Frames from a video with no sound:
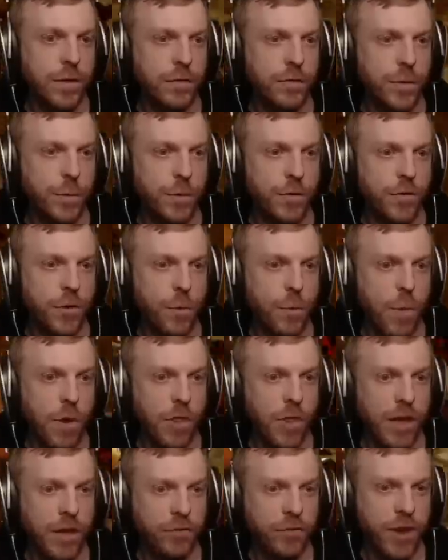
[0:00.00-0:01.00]
Stub your toe one
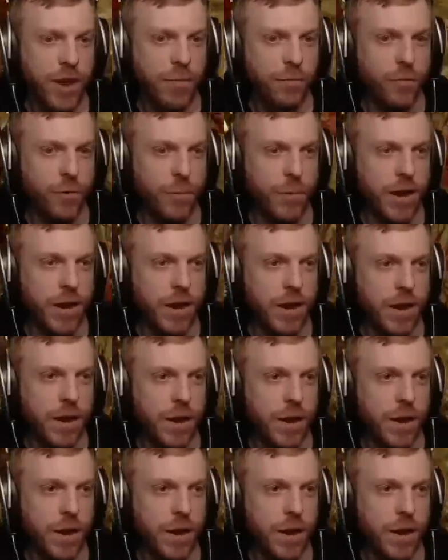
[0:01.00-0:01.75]
last time for me.